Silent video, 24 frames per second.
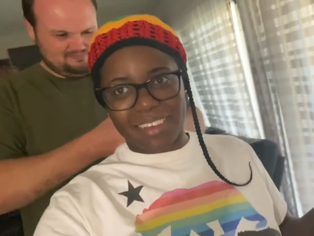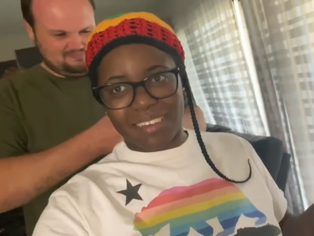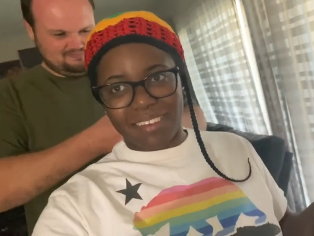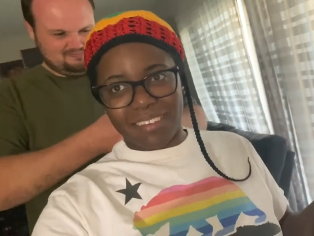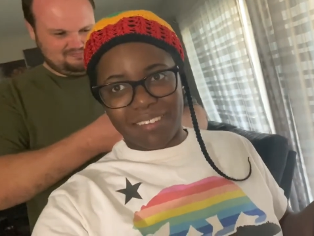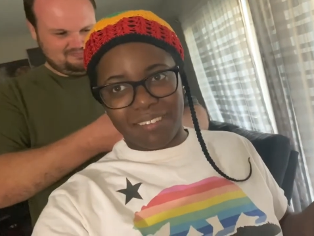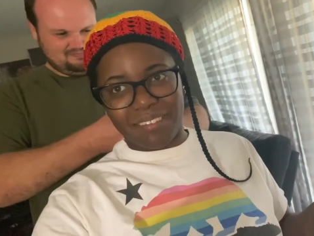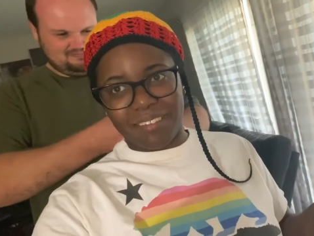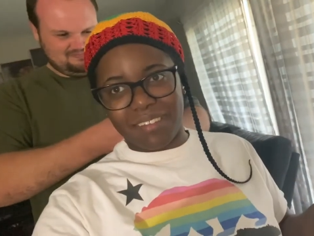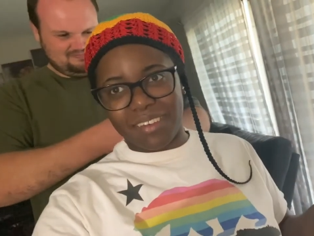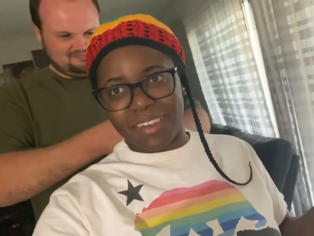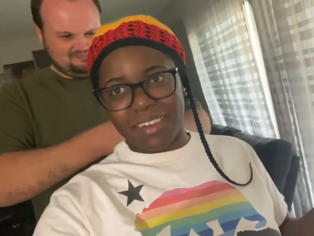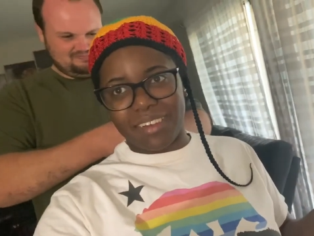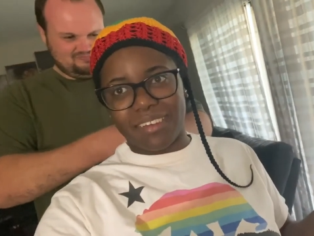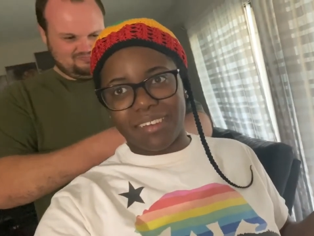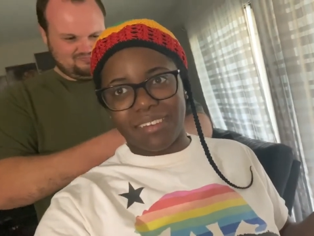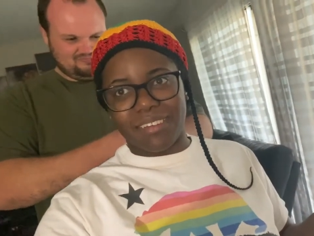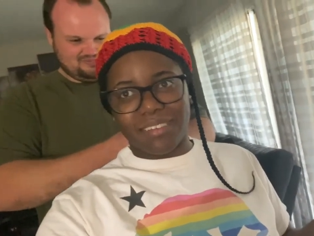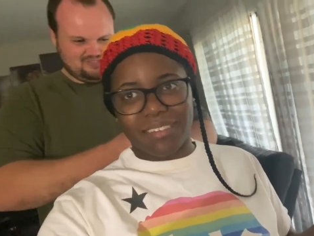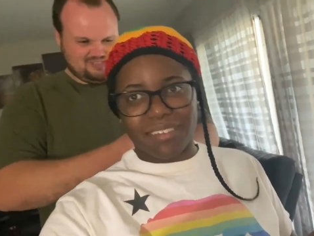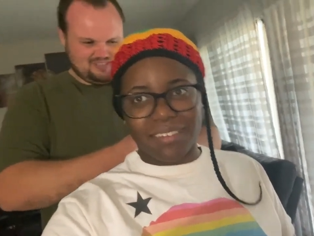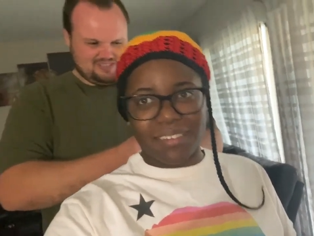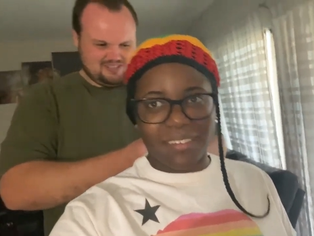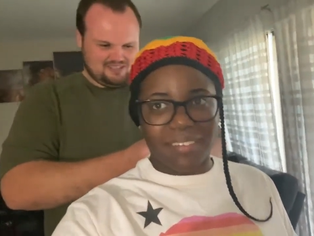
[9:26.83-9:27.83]
Speaker 1: What?
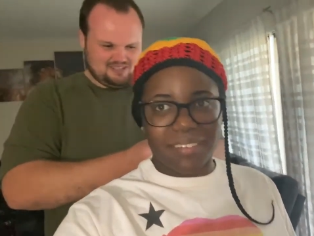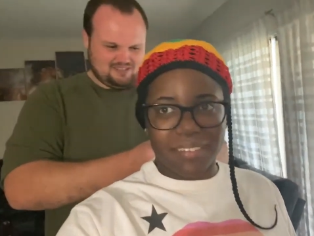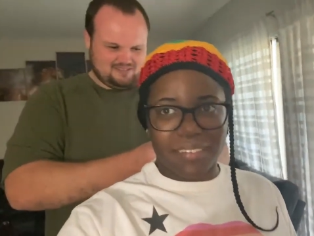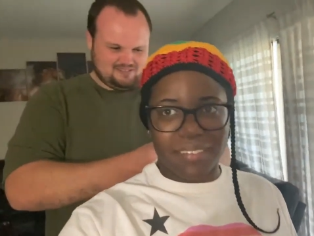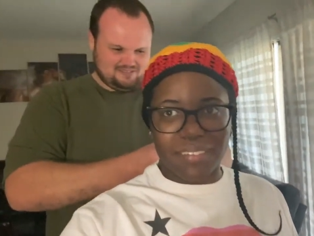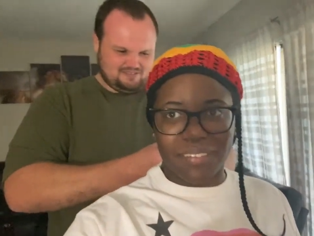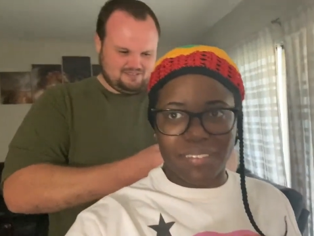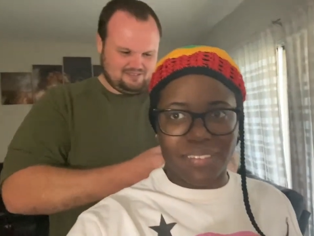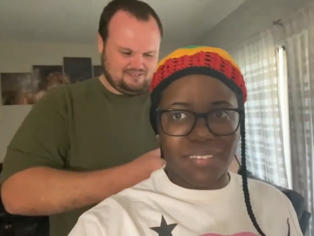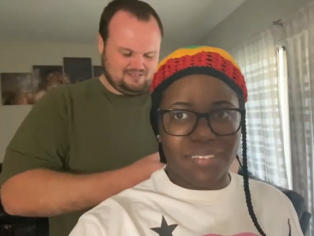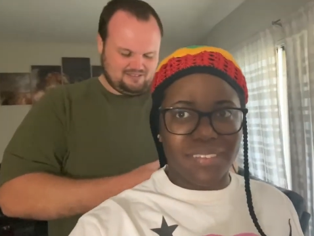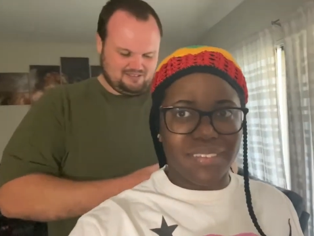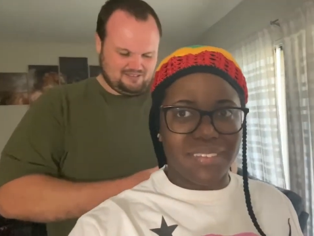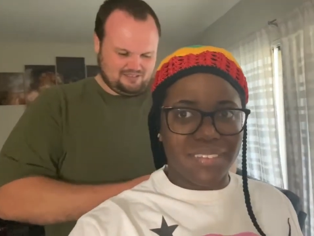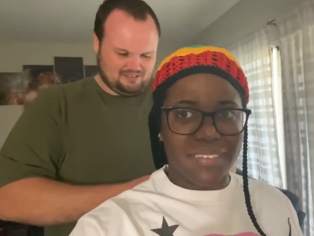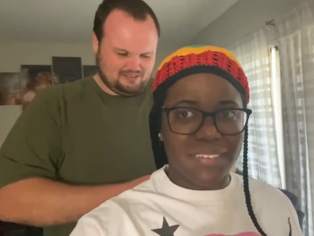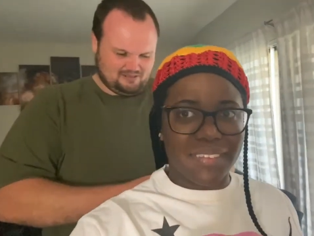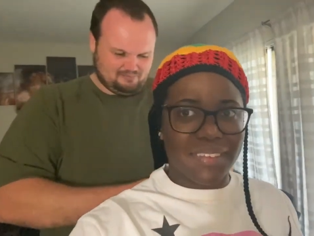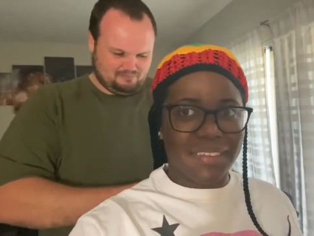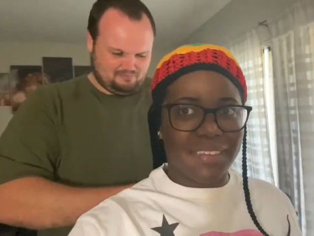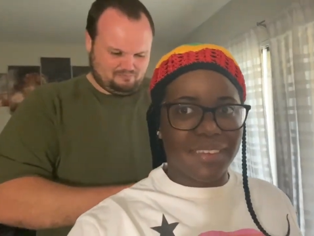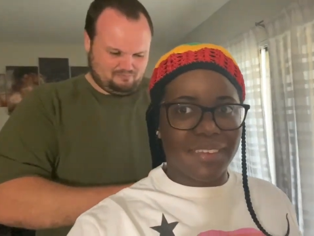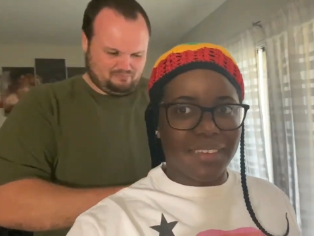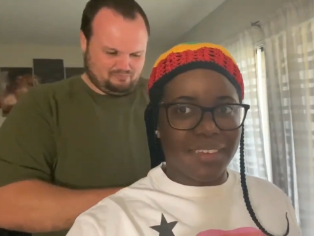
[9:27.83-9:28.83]
Didn't, like,
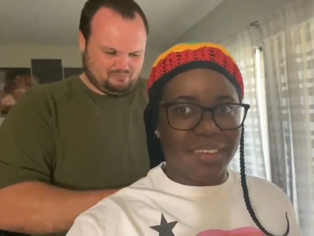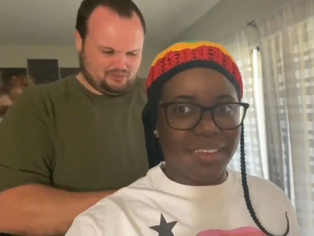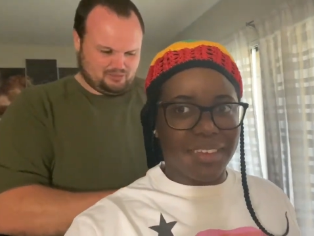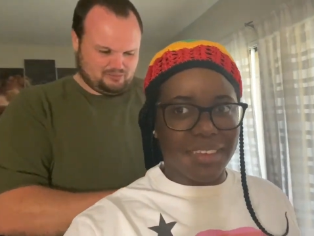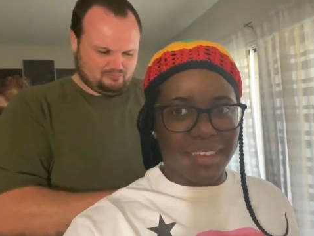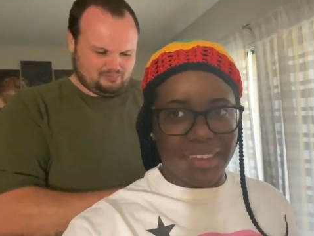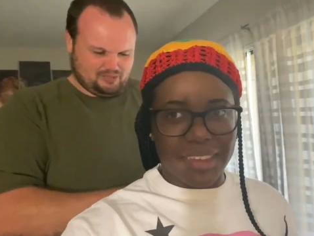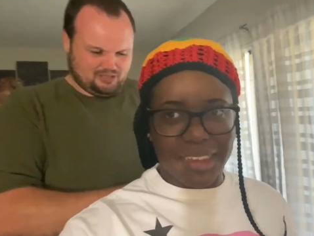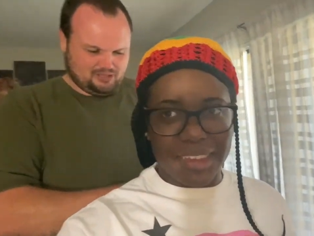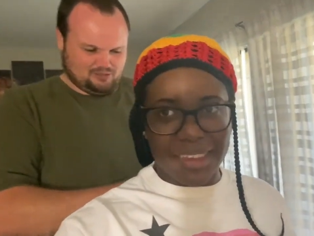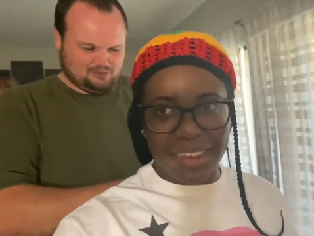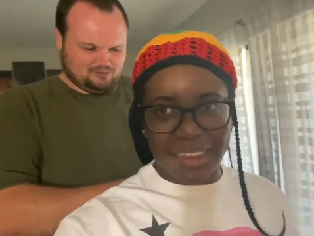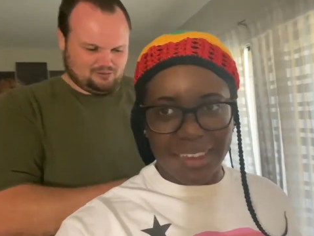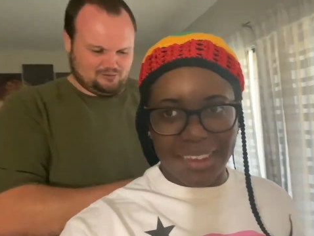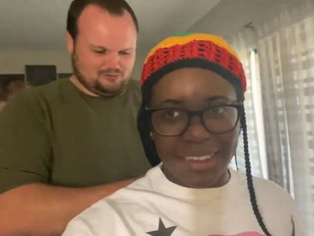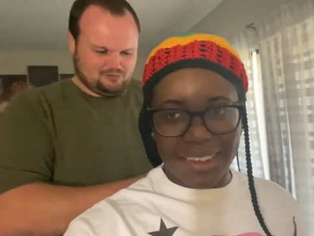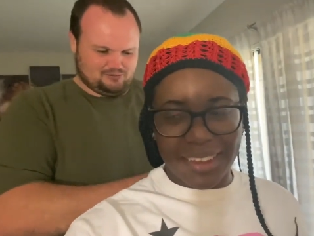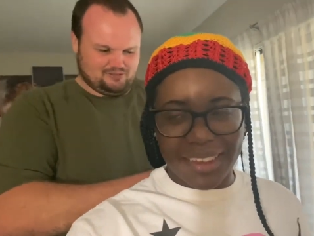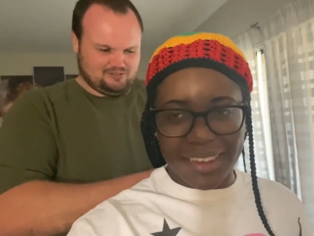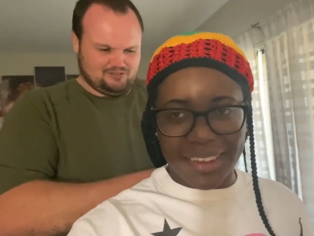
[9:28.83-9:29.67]
put a big old